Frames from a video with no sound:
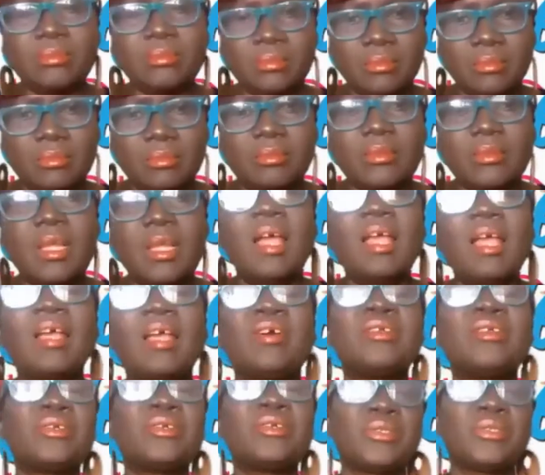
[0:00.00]
that's
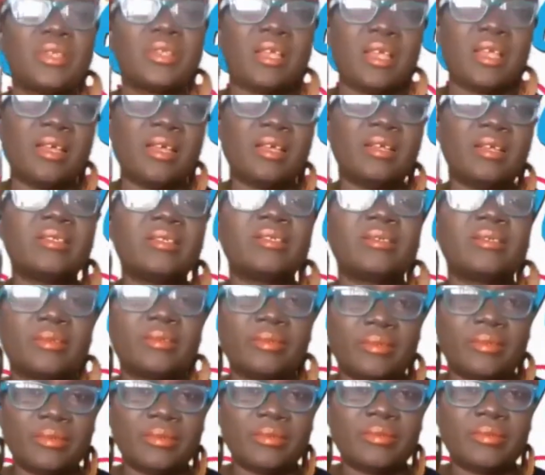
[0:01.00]
why
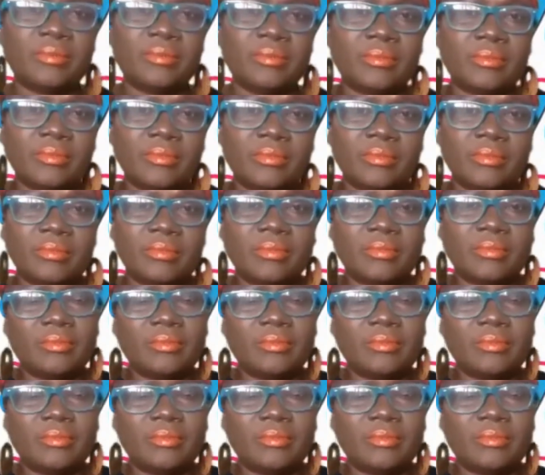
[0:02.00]
the rules that we